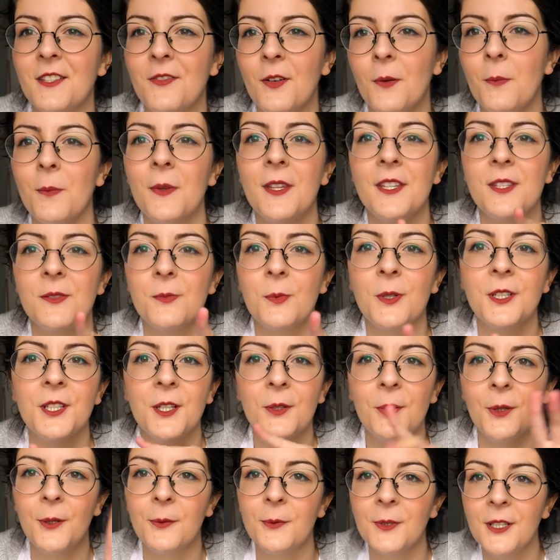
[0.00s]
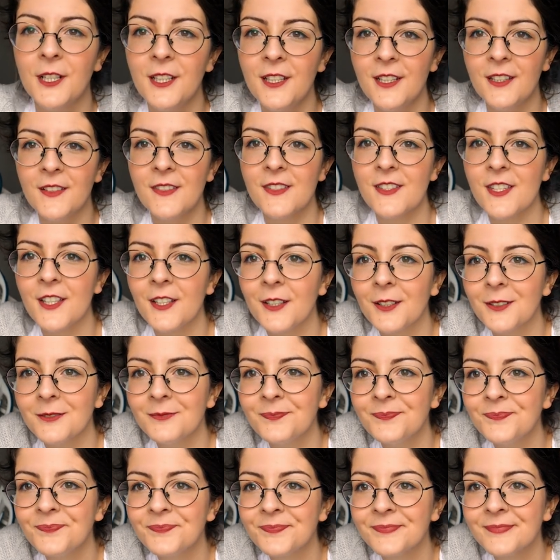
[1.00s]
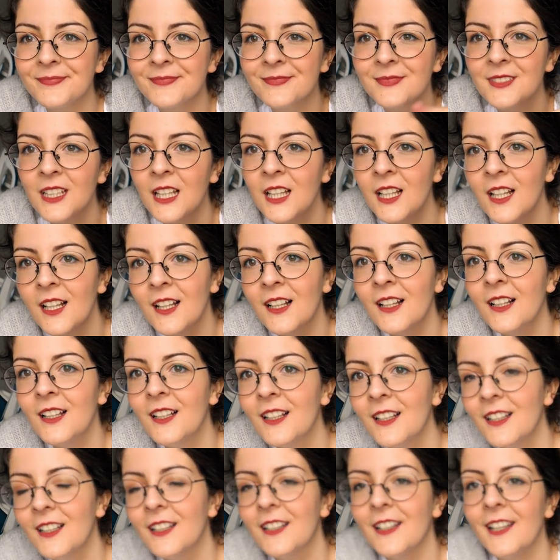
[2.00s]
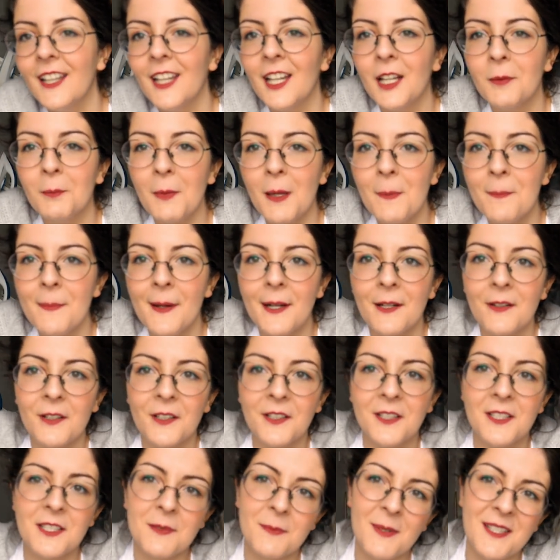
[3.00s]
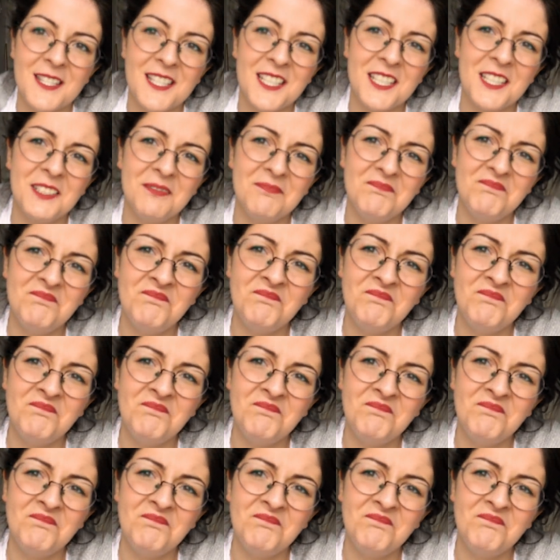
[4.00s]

is from this window only and so yeah, my background is messy.